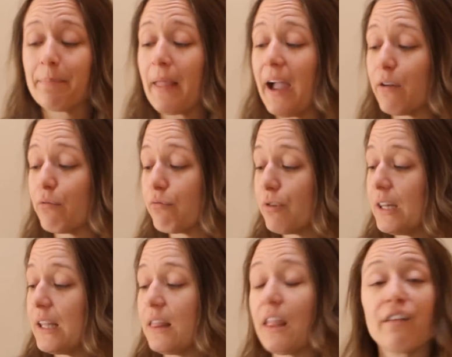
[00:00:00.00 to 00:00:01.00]
I
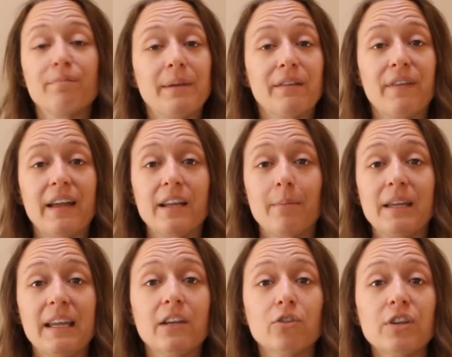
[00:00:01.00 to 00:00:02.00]
really love Big Fat Yummy
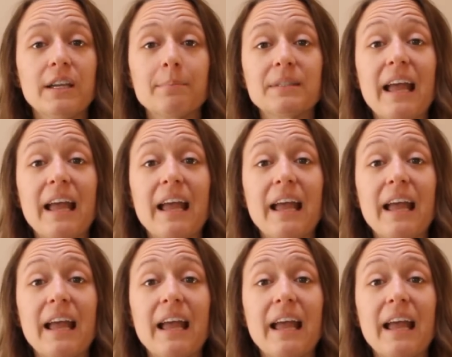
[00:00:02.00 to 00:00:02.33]
hand creams,